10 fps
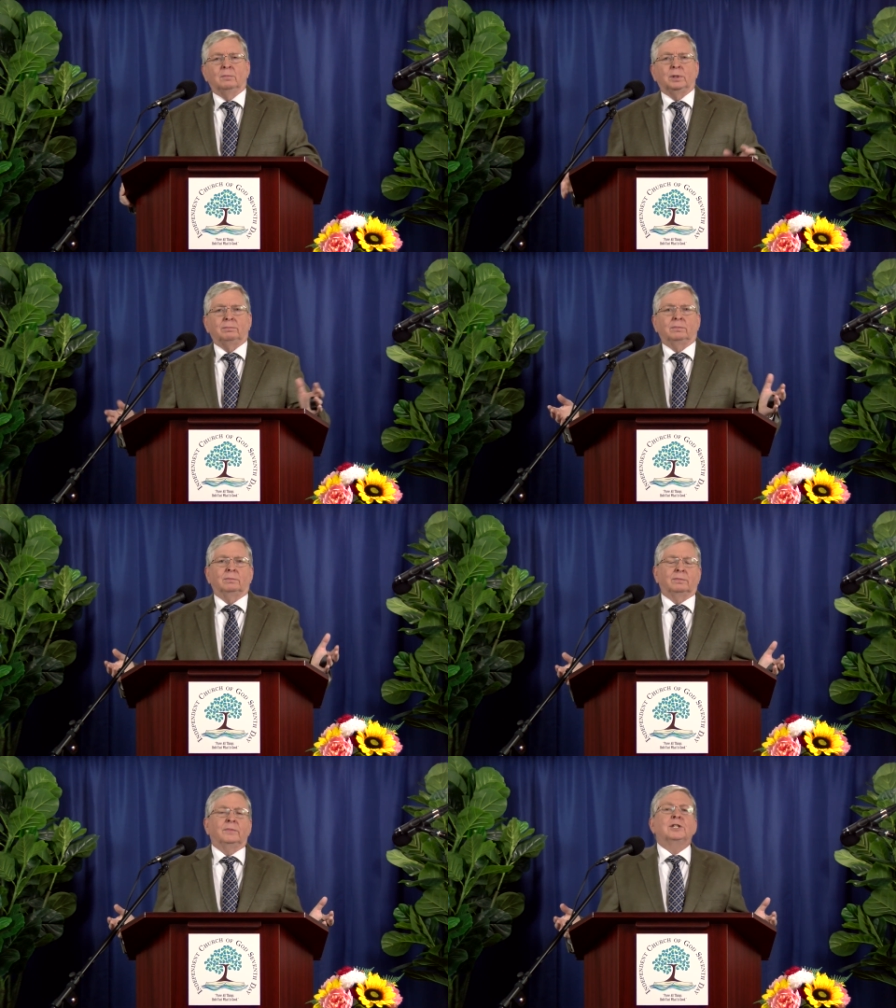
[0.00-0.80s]
But
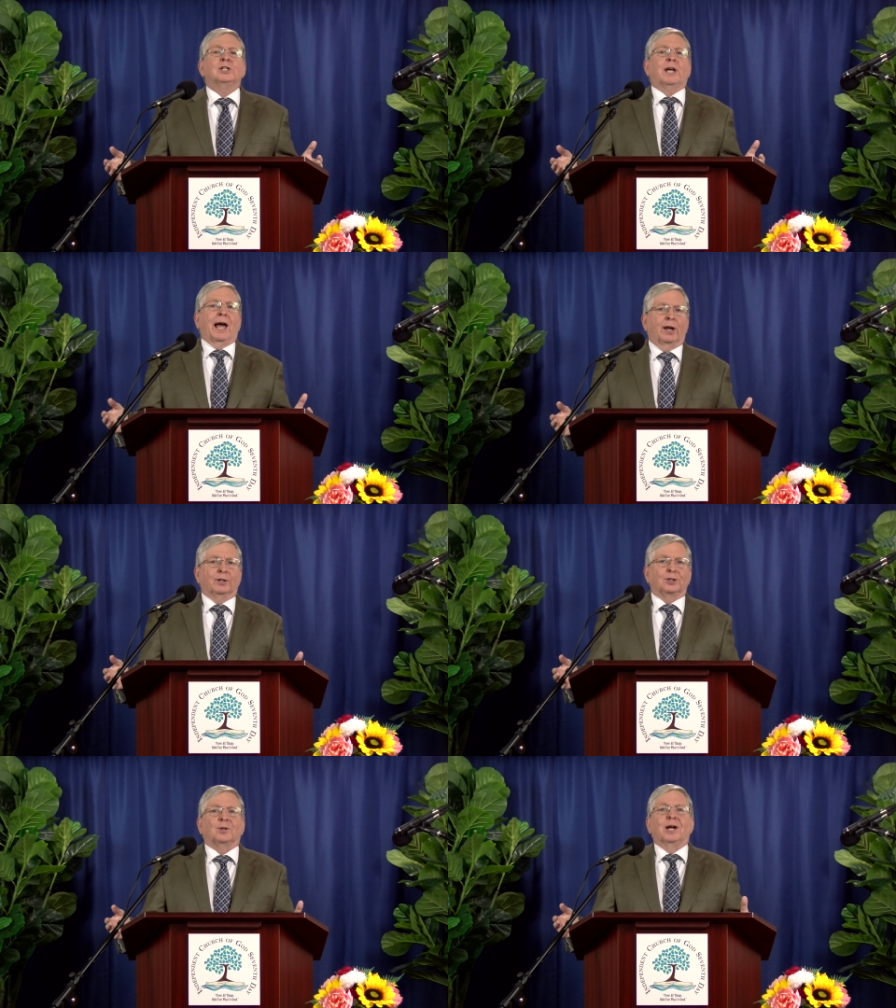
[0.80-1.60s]
this is
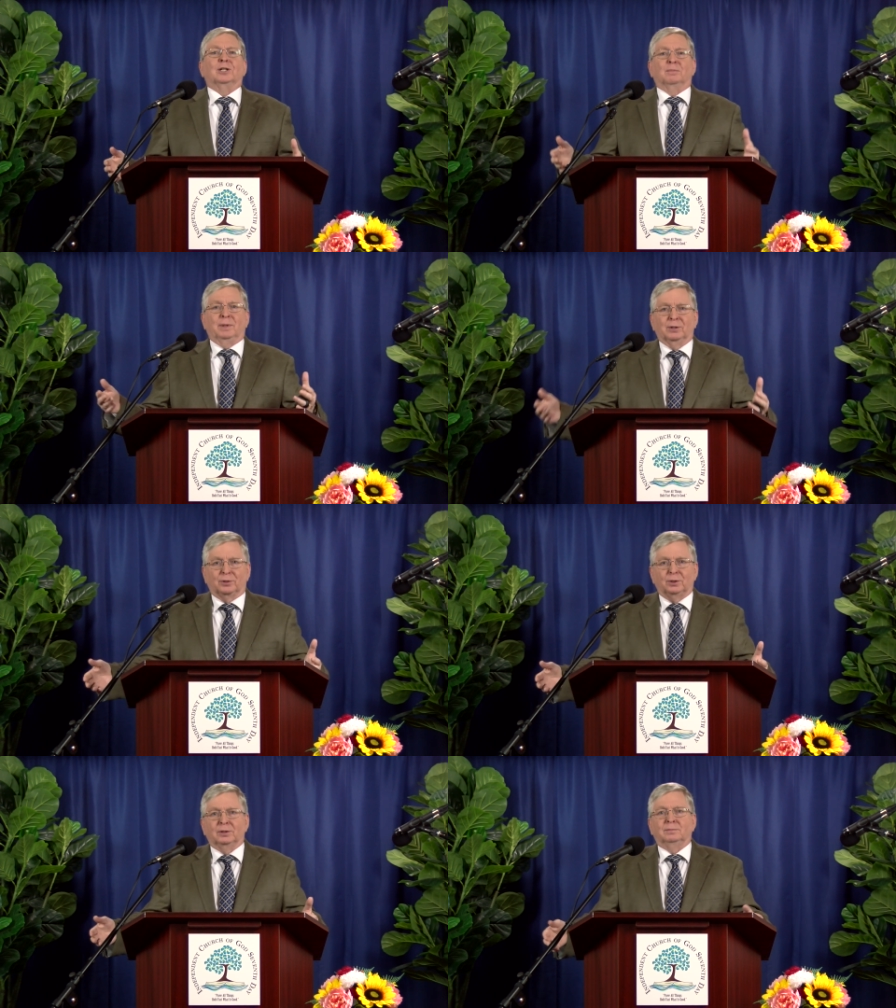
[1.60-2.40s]
Alan trying to appeal
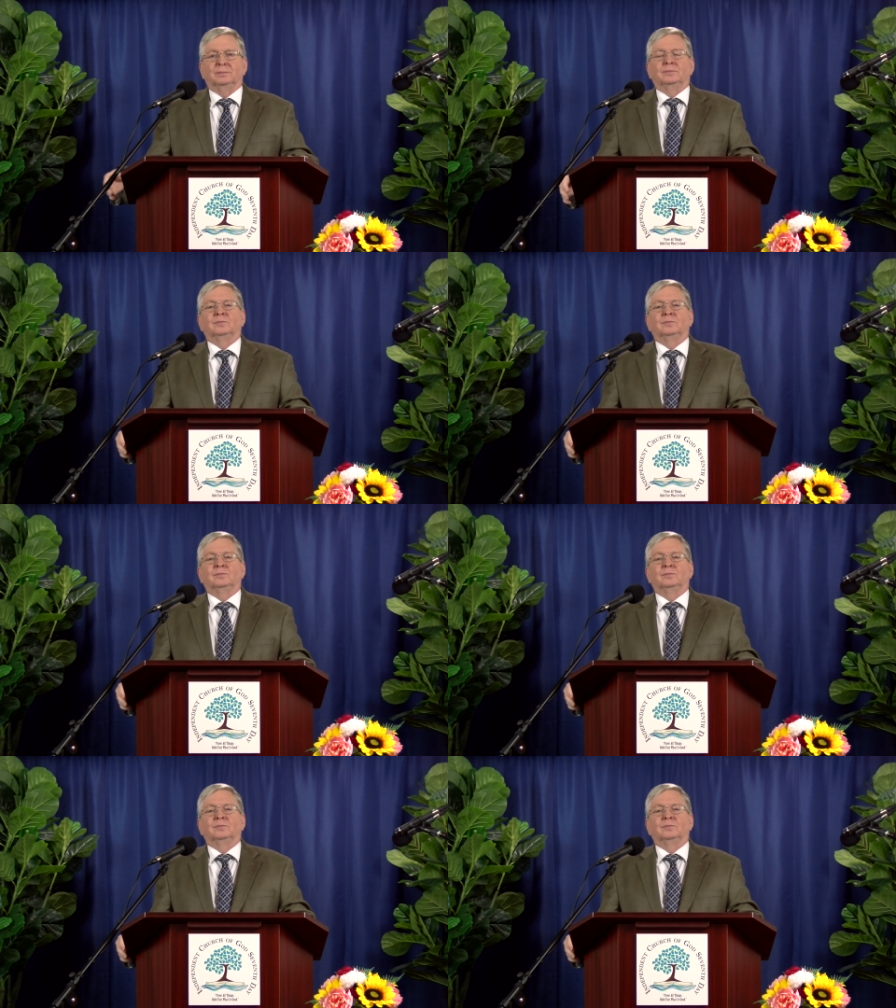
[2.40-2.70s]
to you.